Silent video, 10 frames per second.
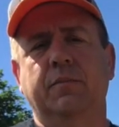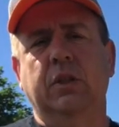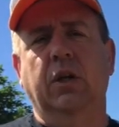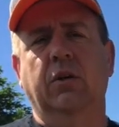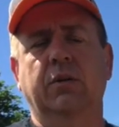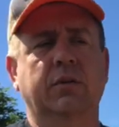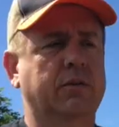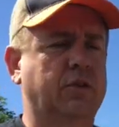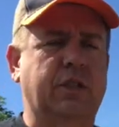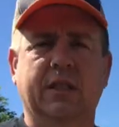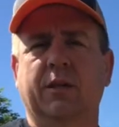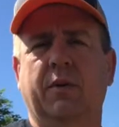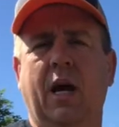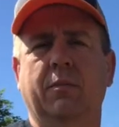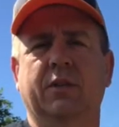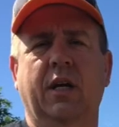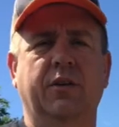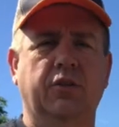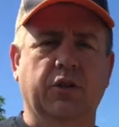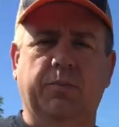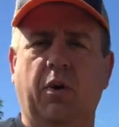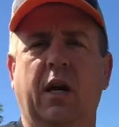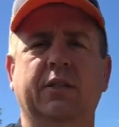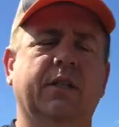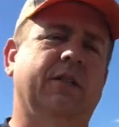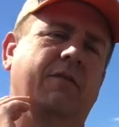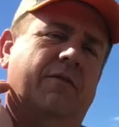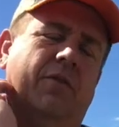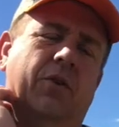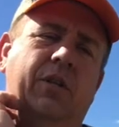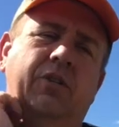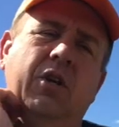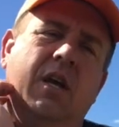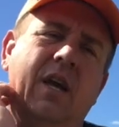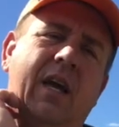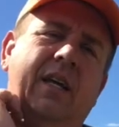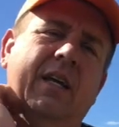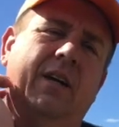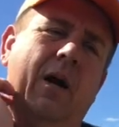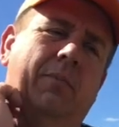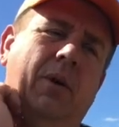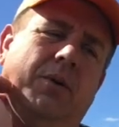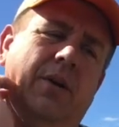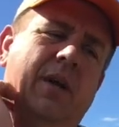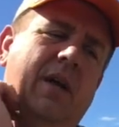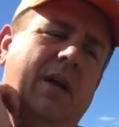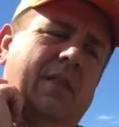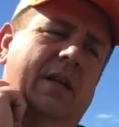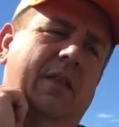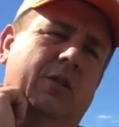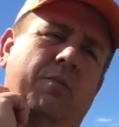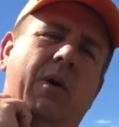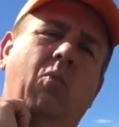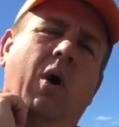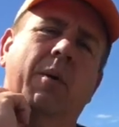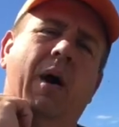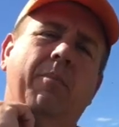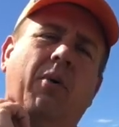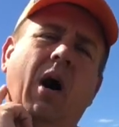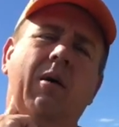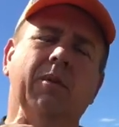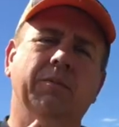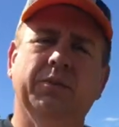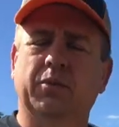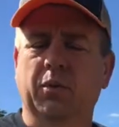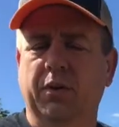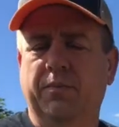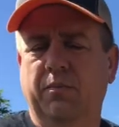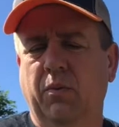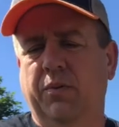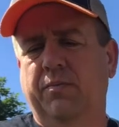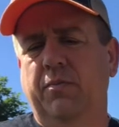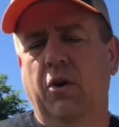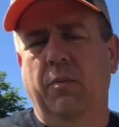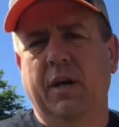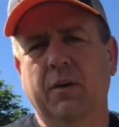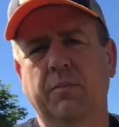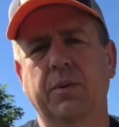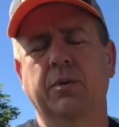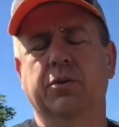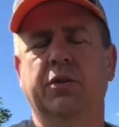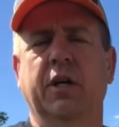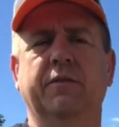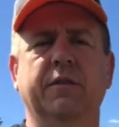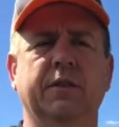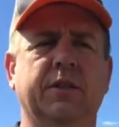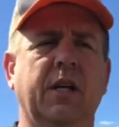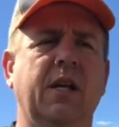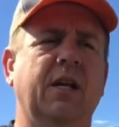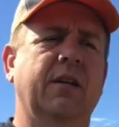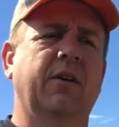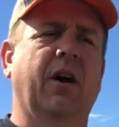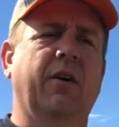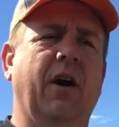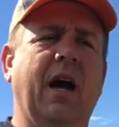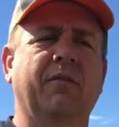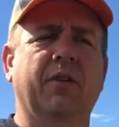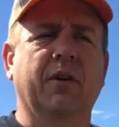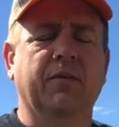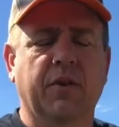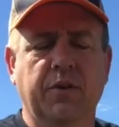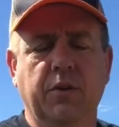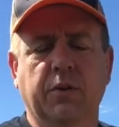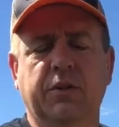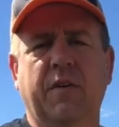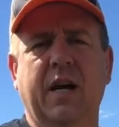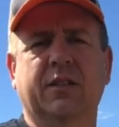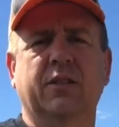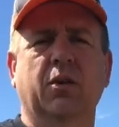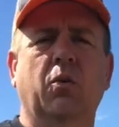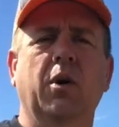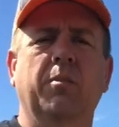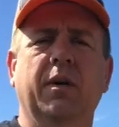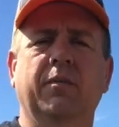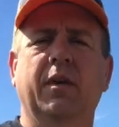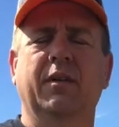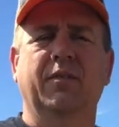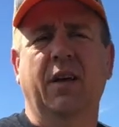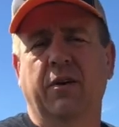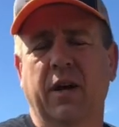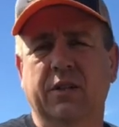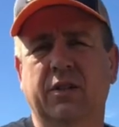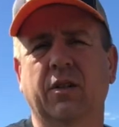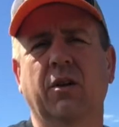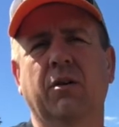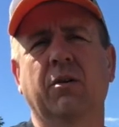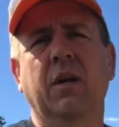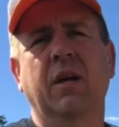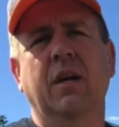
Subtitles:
you know, set some time aside to just process some footage and get it uploaded. That's been one of my problems with you know, my computer stuff is, you know, I don't have the newest, fastest equipment, and internet's slow.